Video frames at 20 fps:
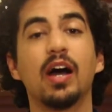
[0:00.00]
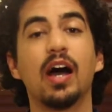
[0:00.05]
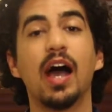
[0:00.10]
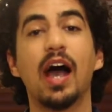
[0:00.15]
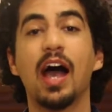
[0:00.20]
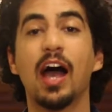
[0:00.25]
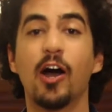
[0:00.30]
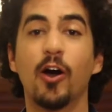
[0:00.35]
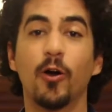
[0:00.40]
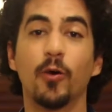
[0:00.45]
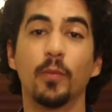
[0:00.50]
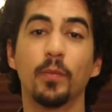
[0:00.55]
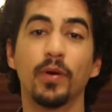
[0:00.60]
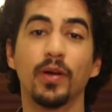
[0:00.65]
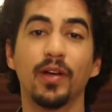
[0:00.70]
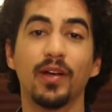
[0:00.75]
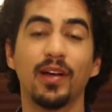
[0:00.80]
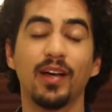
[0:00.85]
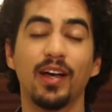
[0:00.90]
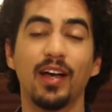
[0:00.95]
help
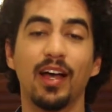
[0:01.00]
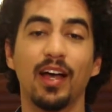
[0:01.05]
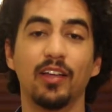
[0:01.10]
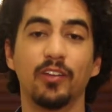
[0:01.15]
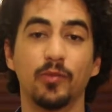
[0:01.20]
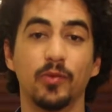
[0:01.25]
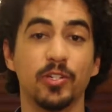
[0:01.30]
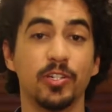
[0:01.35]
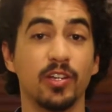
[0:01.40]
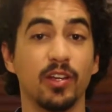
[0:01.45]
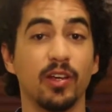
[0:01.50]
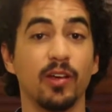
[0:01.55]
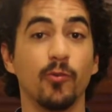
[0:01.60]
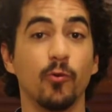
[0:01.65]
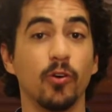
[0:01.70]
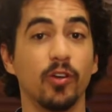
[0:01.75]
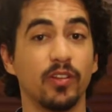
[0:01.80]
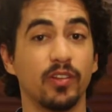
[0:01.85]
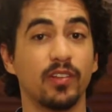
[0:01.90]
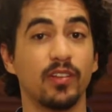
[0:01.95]
as much as I
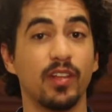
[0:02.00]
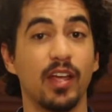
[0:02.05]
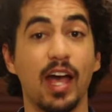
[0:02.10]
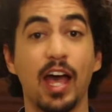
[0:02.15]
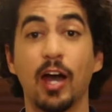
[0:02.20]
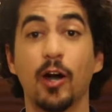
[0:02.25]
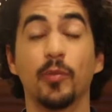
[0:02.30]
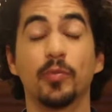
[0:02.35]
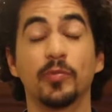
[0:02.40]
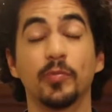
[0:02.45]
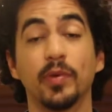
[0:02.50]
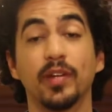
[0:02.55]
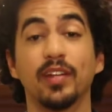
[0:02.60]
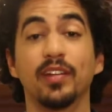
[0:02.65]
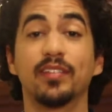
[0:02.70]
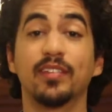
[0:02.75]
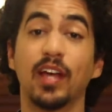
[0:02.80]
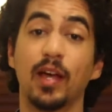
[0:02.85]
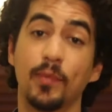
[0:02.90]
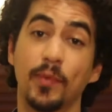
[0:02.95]
was helped by the
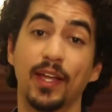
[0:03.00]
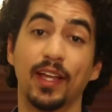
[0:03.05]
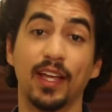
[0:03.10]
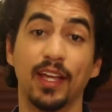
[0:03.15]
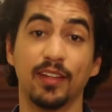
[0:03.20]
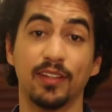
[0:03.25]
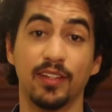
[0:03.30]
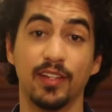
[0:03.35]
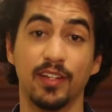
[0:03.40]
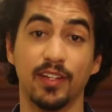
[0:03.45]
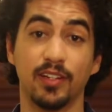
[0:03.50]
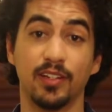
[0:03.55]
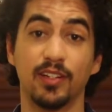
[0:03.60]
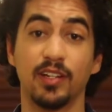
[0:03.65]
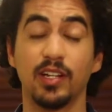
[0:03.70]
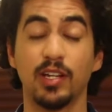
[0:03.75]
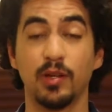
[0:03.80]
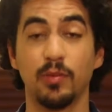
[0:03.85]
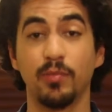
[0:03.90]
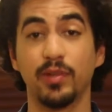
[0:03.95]
time I get here,
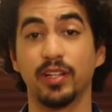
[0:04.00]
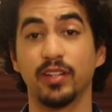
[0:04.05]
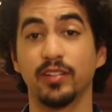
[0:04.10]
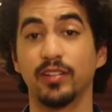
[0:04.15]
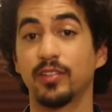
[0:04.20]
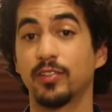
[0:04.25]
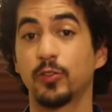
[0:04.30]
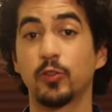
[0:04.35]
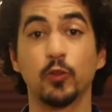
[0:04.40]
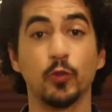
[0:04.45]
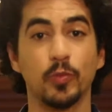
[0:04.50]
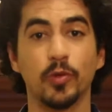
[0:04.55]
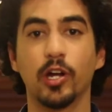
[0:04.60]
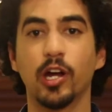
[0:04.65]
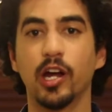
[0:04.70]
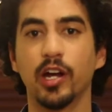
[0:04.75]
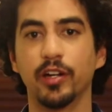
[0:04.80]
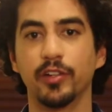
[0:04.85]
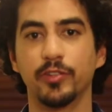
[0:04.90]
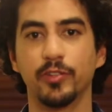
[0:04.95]
because it's super
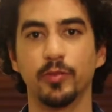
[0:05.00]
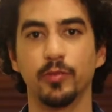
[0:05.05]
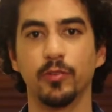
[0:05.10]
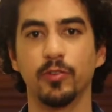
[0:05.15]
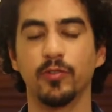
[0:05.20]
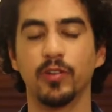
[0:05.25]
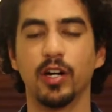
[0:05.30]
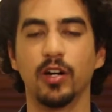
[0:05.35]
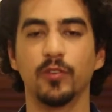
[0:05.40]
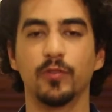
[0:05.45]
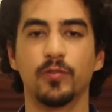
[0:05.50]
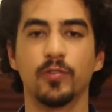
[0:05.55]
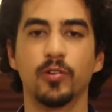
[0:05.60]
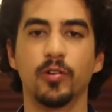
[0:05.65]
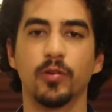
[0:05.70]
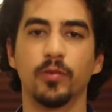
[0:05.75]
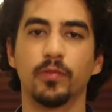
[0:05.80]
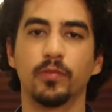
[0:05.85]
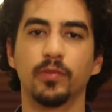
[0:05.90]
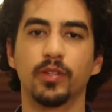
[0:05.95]
hard to move out
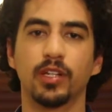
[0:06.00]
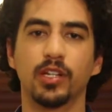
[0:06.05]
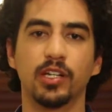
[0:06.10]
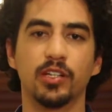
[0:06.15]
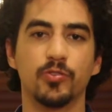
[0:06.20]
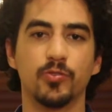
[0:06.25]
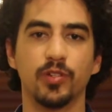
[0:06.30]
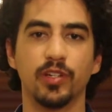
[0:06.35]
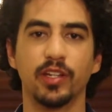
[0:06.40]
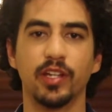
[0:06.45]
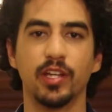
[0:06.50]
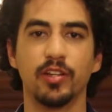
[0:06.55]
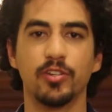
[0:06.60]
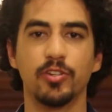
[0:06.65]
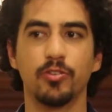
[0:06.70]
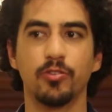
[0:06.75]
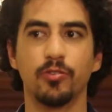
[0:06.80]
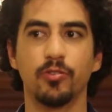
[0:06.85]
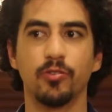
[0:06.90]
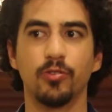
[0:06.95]
from the country that
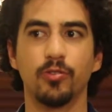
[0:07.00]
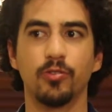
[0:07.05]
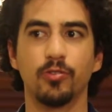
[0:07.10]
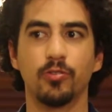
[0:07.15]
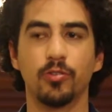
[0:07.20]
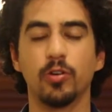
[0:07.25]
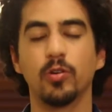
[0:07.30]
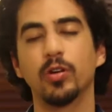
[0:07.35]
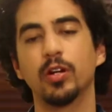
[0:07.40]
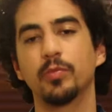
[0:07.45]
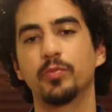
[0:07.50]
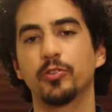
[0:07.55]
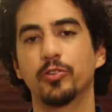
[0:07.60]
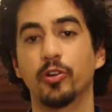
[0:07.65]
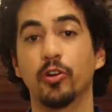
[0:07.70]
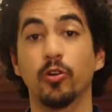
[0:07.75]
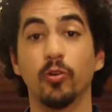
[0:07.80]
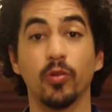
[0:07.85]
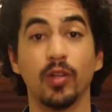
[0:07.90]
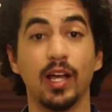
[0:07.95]
you grew up your
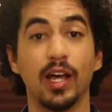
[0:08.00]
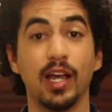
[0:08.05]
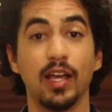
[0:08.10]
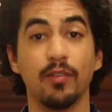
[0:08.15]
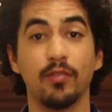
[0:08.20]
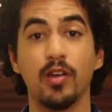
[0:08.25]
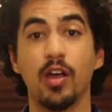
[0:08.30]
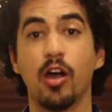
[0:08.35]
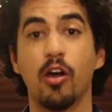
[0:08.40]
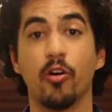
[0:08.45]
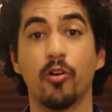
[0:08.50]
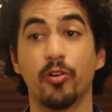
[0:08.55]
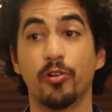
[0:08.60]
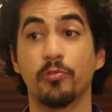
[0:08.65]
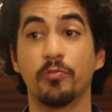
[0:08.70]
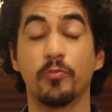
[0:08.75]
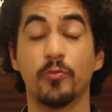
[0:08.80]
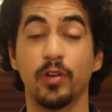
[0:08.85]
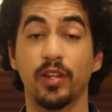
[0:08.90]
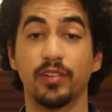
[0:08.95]
whole life, or your
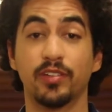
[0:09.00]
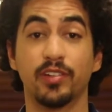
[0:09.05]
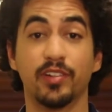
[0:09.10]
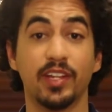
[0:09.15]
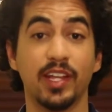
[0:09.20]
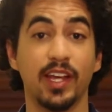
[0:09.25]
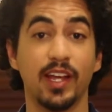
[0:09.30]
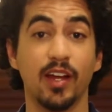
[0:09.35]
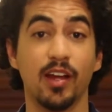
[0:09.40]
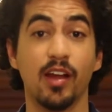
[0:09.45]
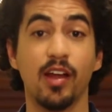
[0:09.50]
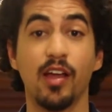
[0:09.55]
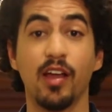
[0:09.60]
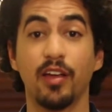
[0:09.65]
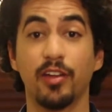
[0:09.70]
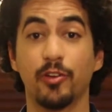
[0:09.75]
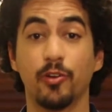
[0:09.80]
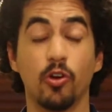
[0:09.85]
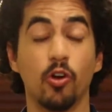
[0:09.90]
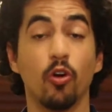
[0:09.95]
friends are there,
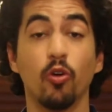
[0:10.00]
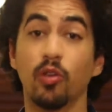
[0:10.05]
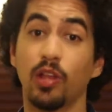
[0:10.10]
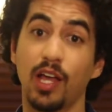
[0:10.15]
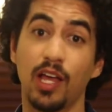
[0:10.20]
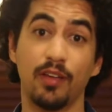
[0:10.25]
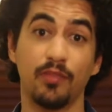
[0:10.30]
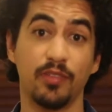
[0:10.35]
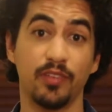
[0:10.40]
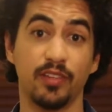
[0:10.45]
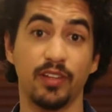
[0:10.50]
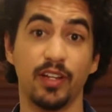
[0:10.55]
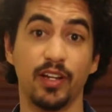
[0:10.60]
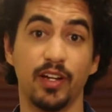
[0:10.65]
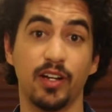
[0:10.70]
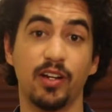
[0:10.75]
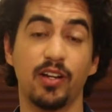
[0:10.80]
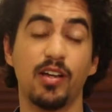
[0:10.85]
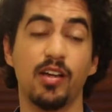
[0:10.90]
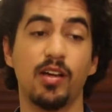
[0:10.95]
your whole life is
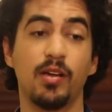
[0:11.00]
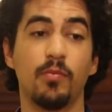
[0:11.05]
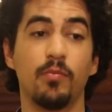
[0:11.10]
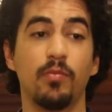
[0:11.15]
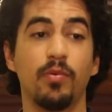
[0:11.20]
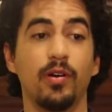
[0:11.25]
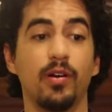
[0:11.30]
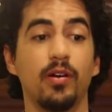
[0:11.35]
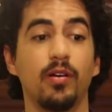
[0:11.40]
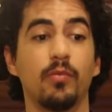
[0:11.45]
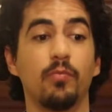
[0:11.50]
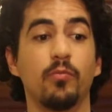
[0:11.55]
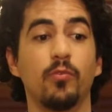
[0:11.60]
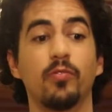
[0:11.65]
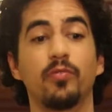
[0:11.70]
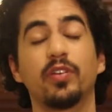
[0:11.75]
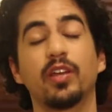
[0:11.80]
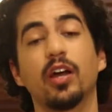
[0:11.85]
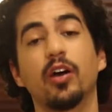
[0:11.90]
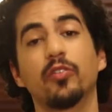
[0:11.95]
there, but
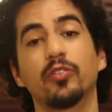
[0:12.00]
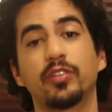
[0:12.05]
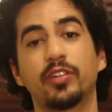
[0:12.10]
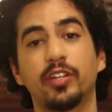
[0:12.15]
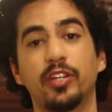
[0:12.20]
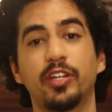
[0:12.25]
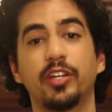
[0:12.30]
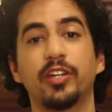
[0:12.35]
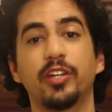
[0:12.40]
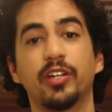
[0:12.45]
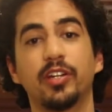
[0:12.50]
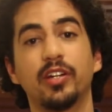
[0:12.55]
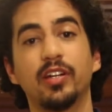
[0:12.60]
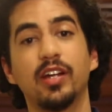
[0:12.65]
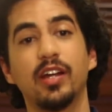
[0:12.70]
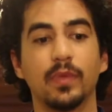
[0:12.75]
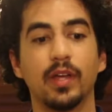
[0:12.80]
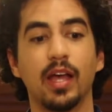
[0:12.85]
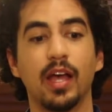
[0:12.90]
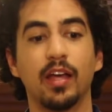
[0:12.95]
moving out here
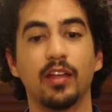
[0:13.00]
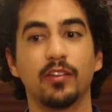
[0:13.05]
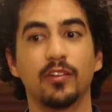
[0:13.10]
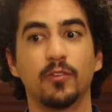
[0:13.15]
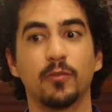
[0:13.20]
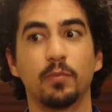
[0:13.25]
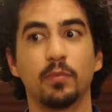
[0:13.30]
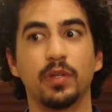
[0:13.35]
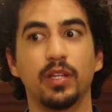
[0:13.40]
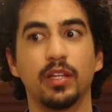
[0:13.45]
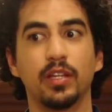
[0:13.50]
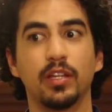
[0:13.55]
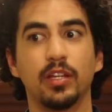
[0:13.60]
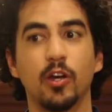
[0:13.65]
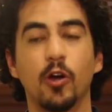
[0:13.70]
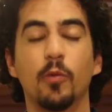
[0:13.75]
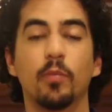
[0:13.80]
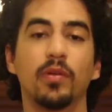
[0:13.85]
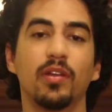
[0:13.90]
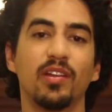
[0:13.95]
has been
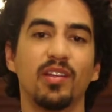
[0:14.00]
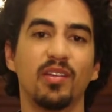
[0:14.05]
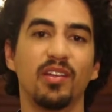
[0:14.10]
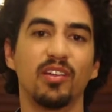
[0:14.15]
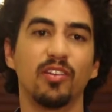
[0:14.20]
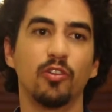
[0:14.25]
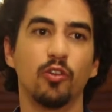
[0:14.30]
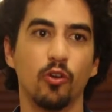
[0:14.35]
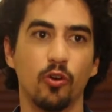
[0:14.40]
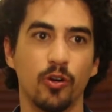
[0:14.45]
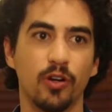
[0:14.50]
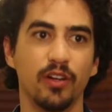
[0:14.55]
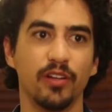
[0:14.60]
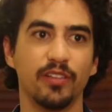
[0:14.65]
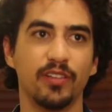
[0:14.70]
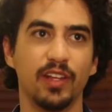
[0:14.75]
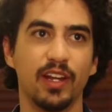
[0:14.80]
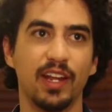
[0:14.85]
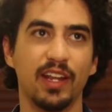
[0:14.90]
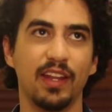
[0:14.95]
opening doors
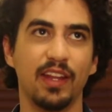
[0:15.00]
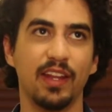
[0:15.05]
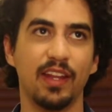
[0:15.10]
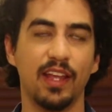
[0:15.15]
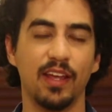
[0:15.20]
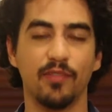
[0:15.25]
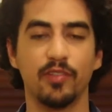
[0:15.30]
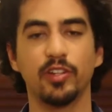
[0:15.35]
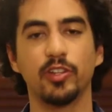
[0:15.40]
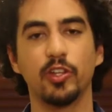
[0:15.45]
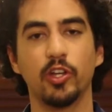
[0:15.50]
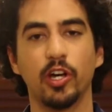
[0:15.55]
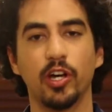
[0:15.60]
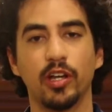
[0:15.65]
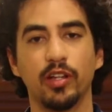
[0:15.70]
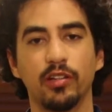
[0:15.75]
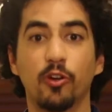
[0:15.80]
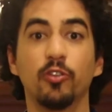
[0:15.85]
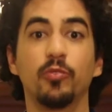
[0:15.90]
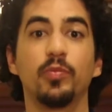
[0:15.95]
that I never
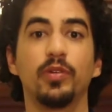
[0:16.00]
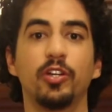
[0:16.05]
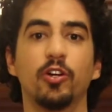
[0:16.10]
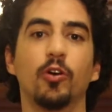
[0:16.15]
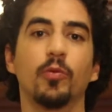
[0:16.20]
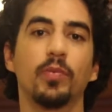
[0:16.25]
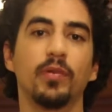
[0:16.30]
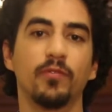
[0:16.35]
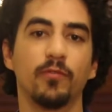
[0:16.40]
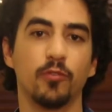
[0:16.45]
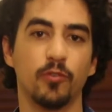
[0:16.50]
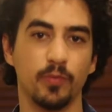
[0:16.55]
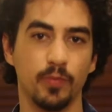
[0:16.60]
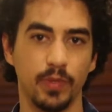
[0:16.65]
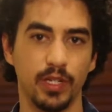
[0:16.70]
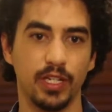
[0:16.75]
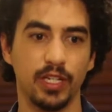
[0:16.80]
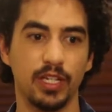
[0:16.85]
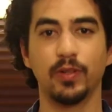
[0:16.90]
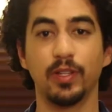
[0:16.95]
thought could be open for me.